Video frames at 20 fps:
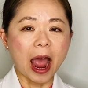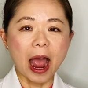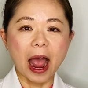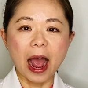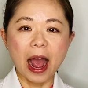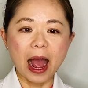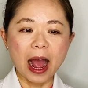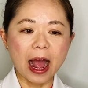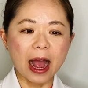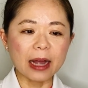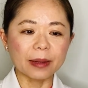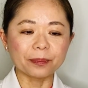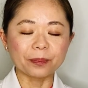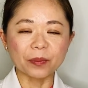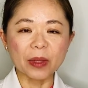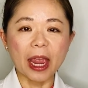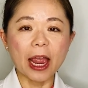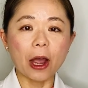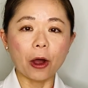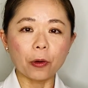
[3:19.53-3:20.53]

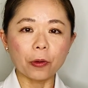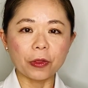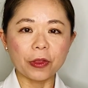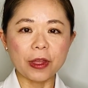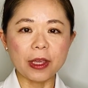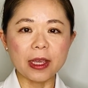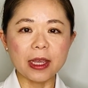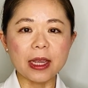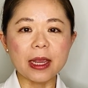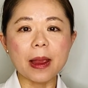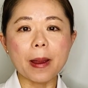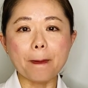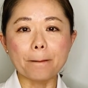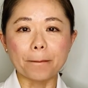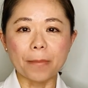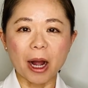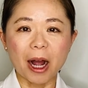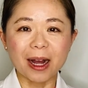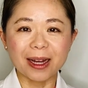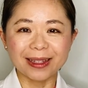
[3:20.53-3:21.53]
healthy
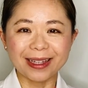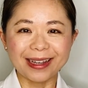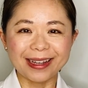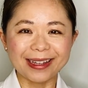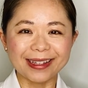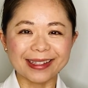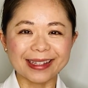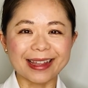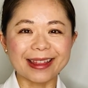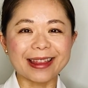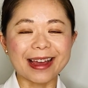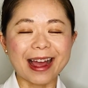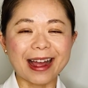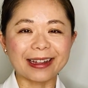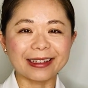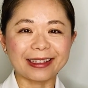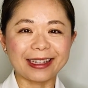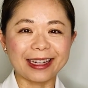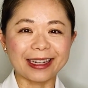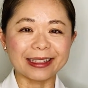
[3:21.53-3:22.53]
bodies
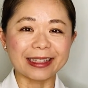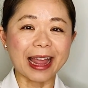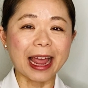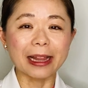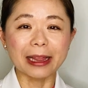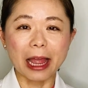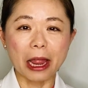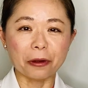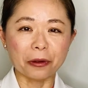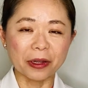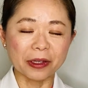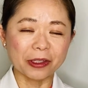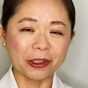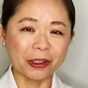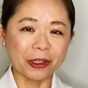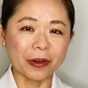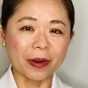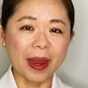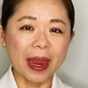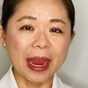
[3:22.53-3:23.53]
that can allow us
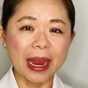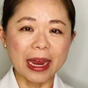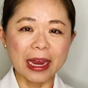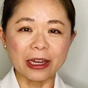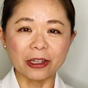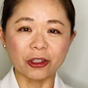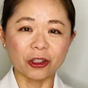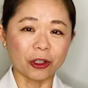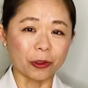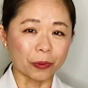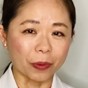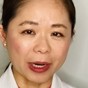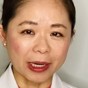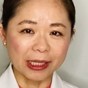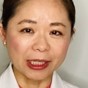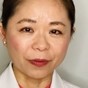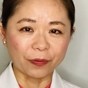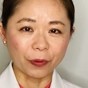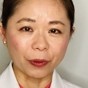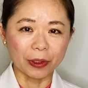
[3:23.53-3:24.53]
to age
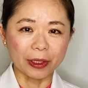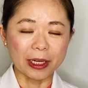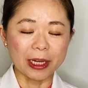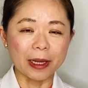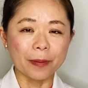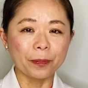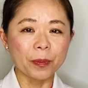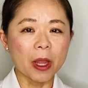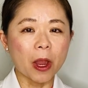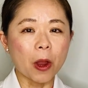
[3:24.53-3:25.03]
gracefully